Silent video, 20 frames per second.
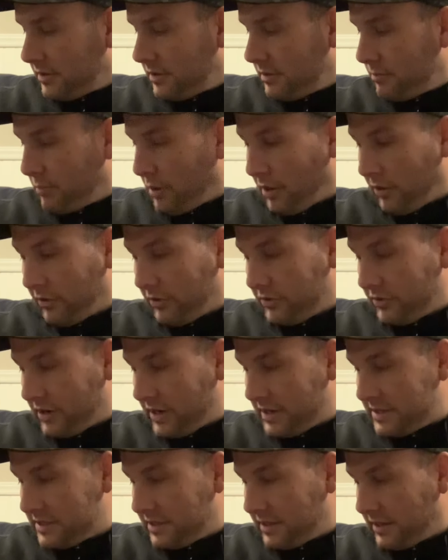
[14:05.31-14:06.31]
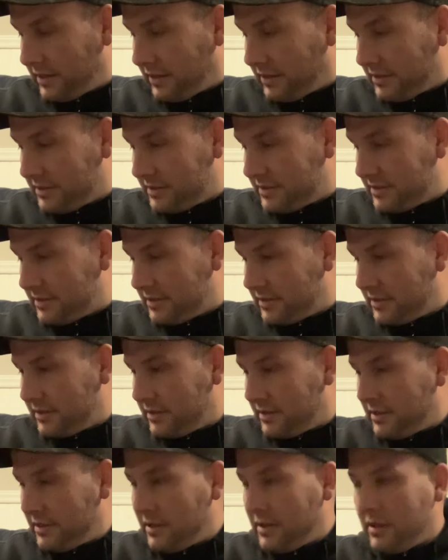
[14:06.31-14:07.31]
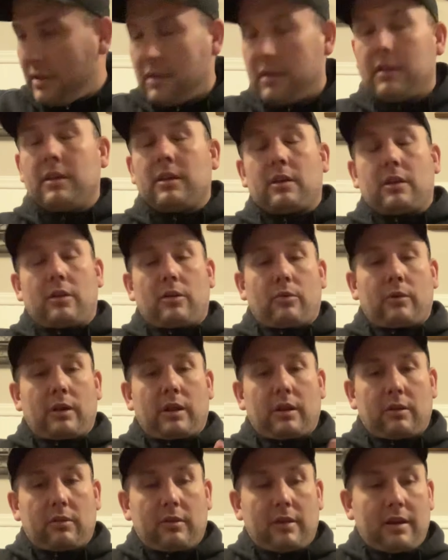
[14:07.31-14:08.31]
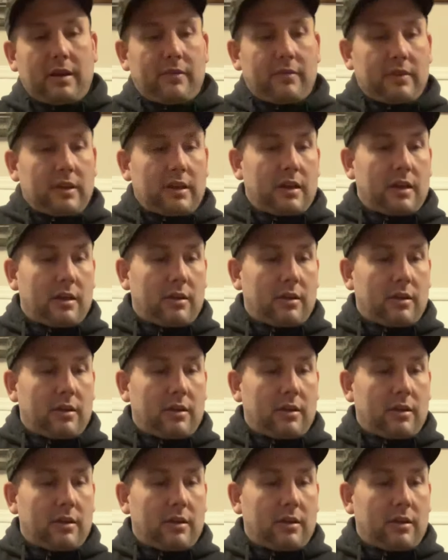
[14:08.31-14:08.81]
burn dressings, you know what I don't have in here?